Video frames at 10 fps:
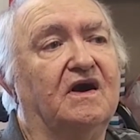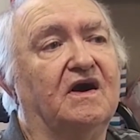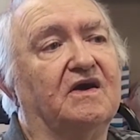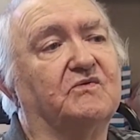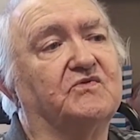
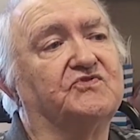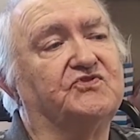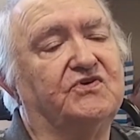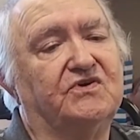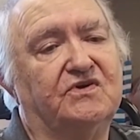I
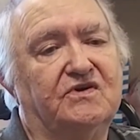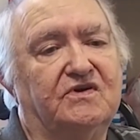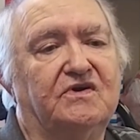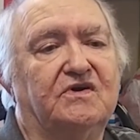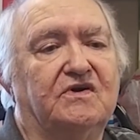was
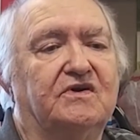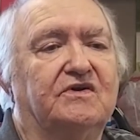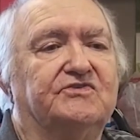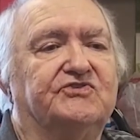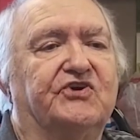
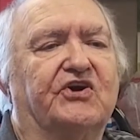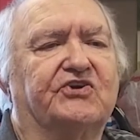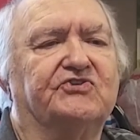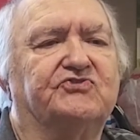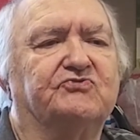
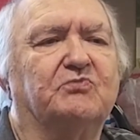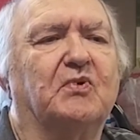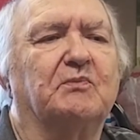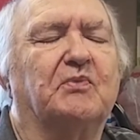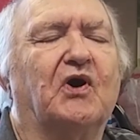talking to
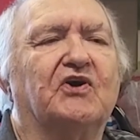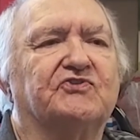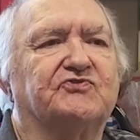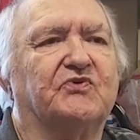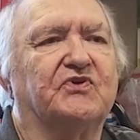my
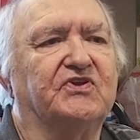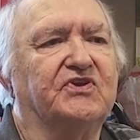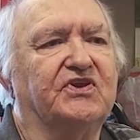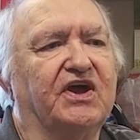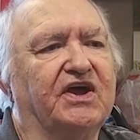boss one
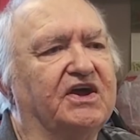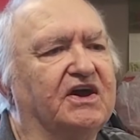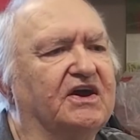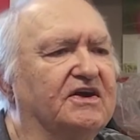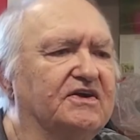day.
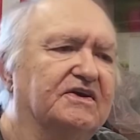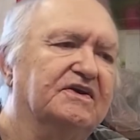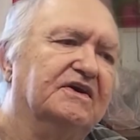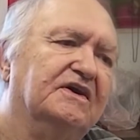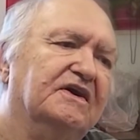I,
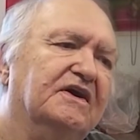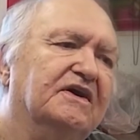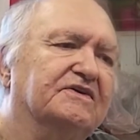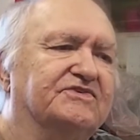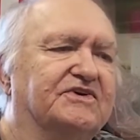
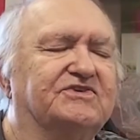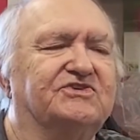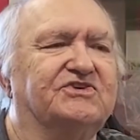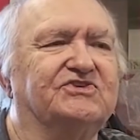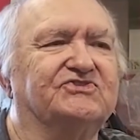I said,
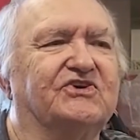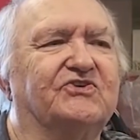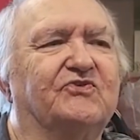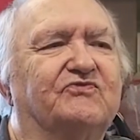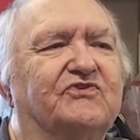"Geez, I
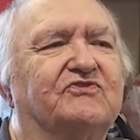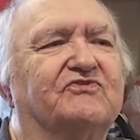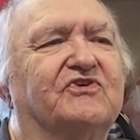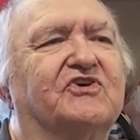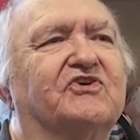don't feel
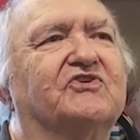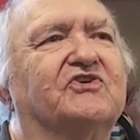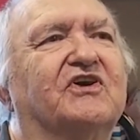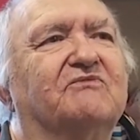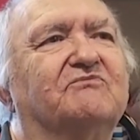very good.
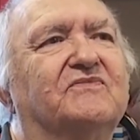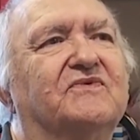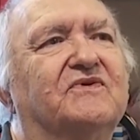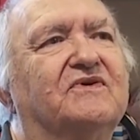I'm.